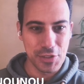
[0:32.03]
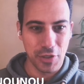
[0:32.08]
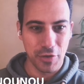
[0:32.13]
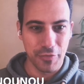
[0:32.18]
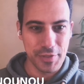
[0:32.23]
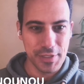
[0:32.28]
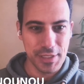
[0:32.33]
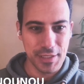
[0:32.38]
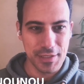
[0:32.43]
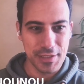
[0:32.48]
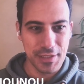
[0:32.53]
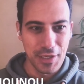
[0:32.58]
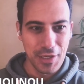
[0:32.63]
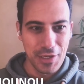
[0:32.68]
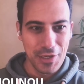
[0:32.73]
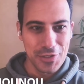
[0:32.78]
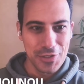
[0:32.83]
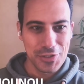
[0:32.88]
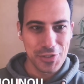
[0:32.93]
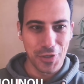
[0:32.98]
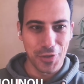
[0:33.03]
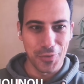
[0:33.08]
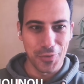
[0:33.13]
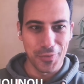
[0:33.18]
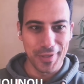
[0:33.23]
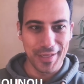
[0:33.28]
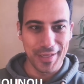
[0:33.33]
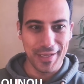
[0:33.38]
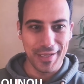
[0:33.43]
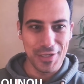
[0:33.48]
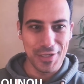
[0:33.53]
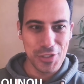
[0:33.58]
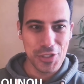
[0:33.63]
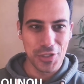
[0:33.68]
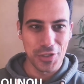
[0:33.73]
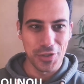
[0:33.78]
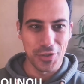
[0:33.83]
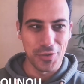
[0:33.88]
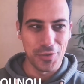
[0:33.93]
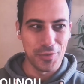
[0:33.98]
services. So the
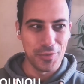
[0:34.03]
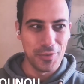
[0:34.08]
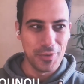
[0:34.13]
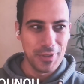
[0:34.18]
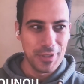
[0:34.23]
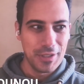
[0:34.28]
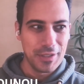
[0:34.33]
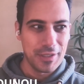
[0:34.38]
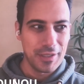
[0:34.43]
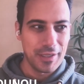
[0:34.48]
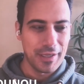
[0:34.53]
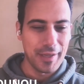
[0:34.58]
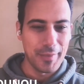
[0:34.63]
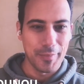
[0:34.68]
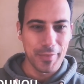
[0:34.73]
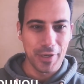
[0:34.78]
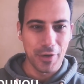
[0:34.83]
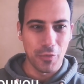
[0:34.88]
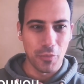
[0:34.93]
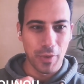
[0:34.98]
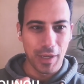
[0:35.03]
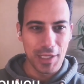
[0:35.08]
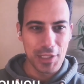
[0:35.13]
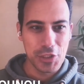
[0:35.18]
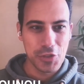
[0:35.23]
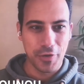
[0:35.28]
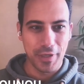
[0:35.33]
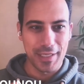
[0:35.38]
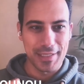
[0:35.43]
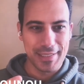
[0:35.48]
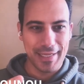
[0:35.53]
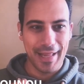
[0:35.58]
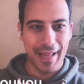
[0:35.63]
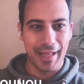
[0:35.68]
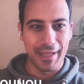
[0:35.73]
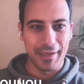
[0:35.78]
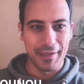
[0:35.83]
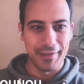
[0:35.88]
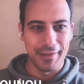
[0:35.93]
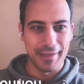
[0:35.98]
issue, Wall Street has
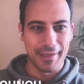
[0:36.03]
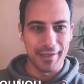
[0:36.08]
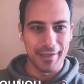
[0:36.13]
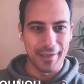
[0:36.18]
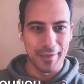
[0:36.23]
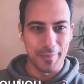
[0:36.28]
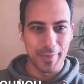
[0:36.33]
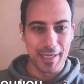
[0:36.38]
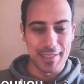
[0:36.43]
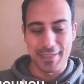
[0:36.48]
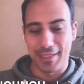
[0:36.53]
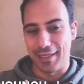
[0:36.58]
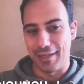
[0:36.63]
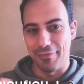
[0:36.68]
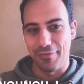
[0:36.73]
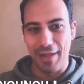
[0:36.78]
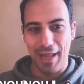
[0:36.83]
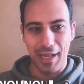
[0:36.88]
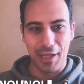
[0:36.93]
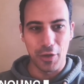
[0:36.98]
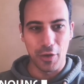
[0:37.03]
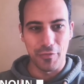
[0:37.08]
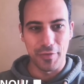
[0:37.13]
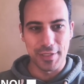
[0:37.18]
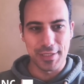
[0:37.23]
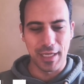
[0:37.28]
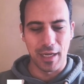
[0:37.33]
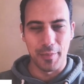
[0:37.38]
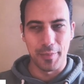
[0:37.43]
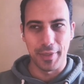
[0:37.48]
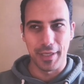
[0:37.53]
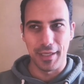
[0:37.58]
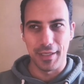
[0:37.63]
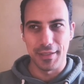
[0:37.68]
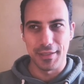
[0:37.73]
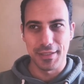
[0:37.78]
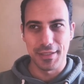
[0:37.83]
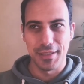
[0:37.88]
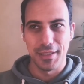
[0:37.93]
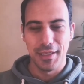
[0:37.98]
calculated basically the value of these
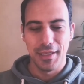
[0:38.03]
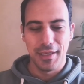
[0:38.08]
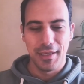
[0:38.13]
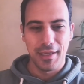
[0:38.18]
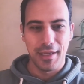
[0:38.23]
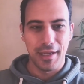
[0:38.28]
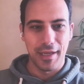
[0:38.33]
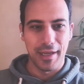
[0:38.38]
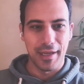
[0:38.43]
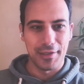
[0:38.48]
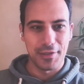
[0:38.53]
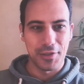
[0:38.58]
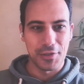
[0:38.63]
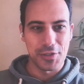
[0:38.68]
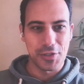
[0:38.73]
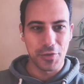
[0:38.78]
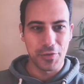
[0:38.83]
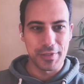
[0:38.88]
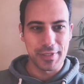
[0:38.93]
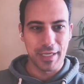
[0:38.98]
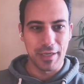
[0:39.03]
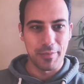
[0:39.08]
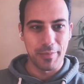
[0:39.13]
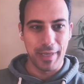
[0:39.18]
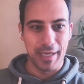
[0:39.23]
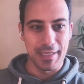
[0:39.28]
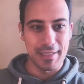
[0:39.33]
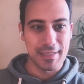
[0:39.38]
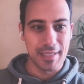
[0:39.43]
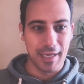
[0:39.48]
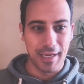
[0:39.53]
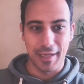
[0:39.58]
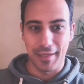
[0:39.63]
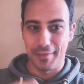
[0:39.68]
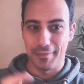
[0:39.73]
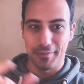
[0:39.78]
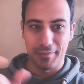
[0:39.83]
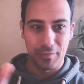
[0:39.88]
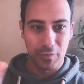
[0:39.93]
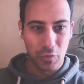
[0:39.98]
companies to a certain extent based
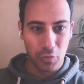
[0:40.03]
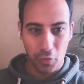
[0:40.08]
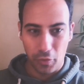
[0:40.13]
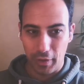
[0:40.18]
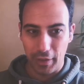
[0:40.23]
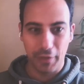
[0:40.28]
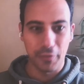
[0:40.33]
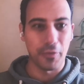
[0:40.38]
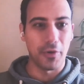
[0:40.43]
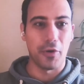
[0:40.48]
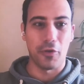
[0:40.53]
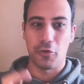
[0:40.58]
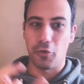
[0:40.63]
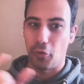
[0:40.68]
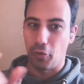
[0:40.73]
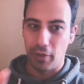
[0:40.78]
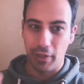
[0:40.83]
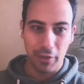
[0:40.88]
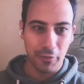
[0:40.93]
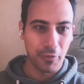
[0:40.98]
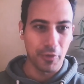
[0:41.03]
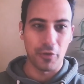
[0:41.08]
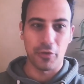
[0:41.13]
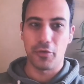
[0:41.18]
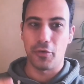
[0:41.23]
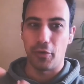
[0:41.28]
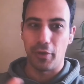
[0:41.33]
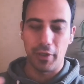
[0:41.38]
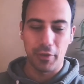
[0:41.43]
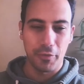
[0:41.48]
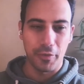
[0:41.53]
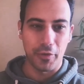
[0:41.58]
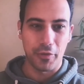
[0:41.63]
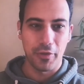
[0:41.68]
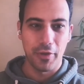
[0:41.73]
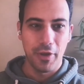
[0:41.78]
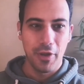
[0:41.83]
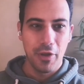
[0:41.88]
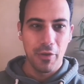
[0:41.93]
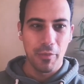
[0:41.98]
on quarterly growth.
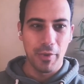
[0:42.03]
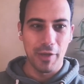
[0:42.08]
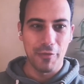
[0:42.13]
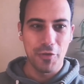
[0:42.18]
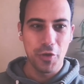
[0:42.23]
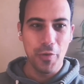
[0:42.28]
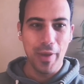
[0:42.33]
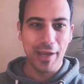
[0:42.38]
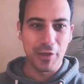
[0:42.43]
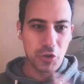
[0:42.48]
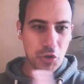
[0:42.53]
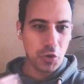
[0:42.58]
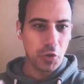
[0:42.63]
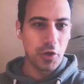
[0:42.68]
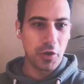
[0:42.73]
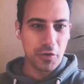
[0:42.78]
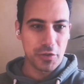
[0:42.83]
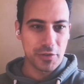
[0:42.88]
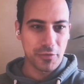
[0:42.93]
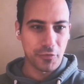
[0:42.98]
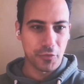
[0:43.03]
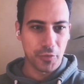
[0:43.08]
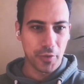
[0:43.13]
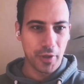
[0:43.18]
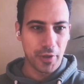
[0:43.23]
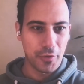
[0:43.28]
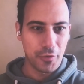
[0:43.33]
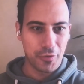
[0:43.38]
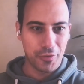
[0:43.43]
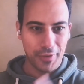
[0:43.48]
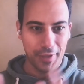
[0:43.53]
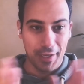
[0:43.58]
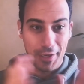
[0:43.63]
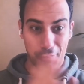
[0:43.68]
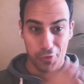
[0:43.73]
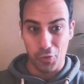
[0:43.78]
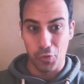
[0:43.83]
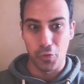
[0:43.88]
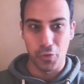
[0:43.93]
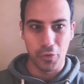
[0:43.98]
Well, if you had 2 years of growth in a
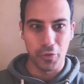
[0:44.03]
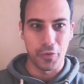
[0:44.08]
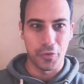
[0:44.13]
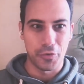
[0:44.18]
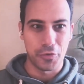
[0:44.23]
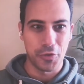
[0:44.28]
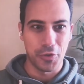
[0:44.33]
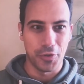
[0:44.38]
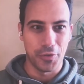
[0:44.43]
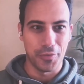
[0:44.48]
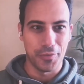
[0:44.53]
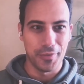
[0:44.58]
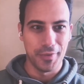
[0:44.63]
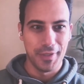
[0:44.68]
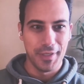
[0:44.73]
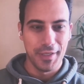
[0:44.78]
quarter or two,